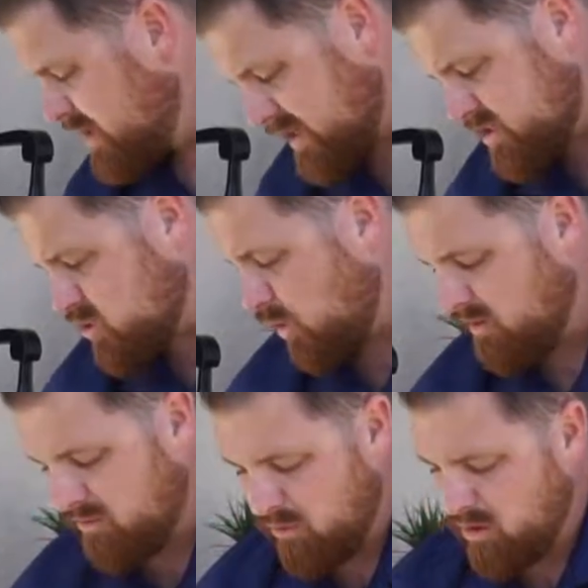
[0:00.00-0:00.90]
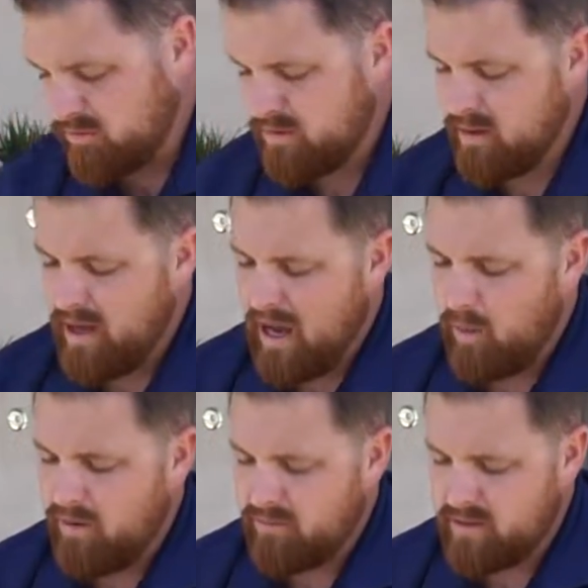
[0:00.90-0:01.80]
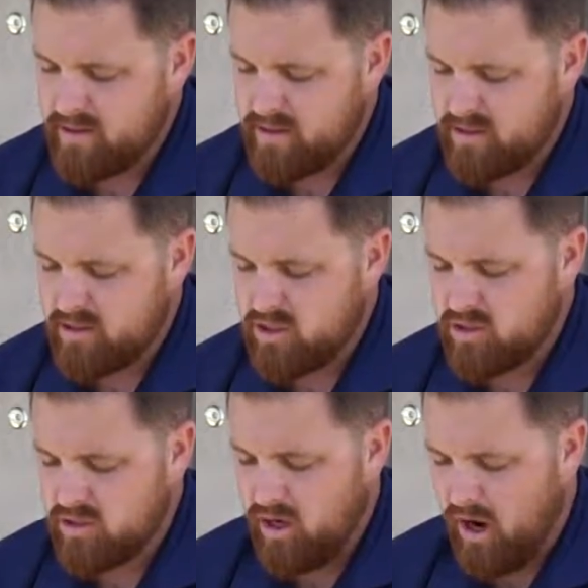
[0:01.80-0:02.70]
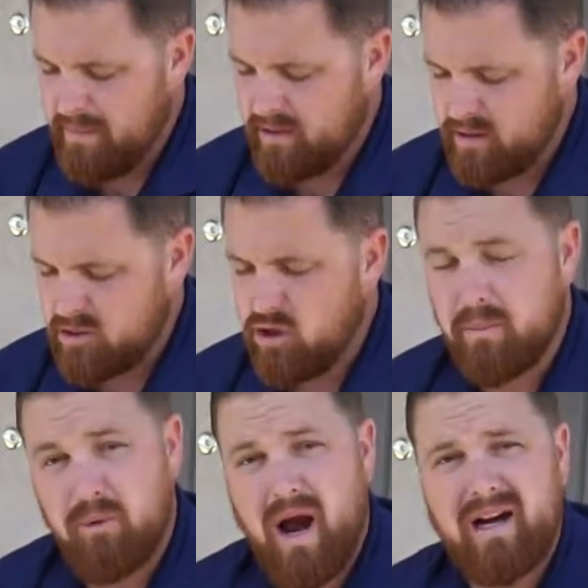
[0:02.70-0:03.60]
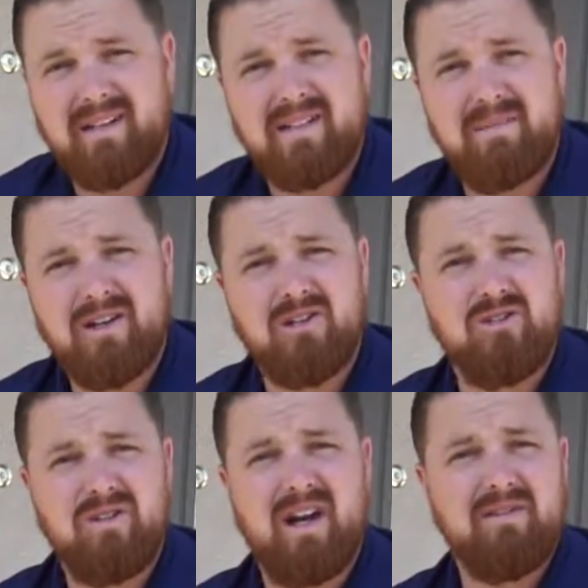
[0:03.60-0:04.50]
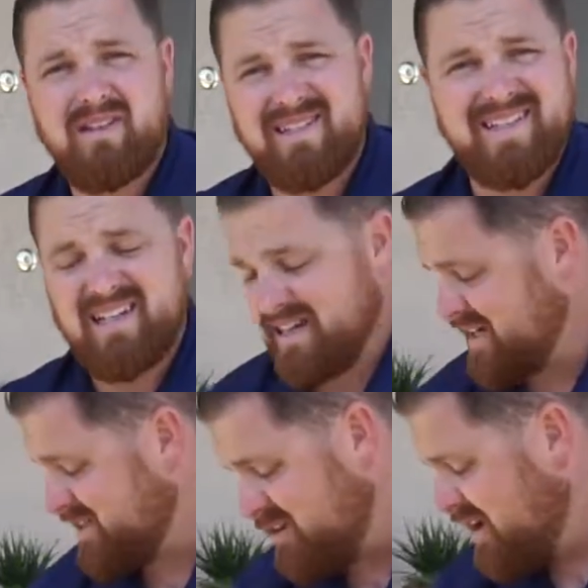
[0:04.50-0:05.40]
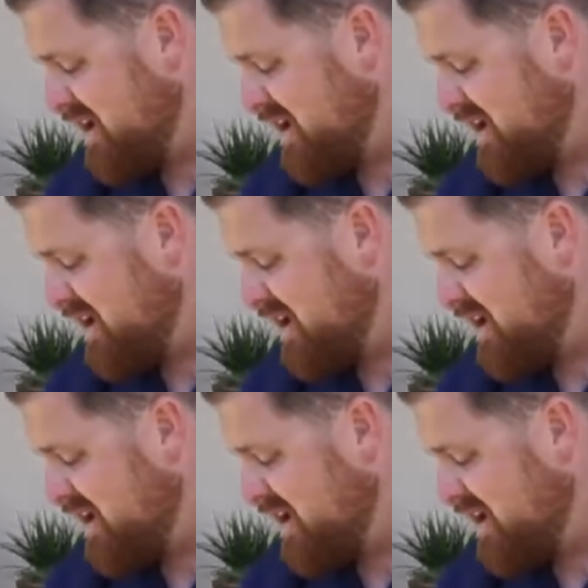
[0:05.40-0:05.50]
It is 12 volt. However, it's just common, it's good practice to make sure that everything's disconnected.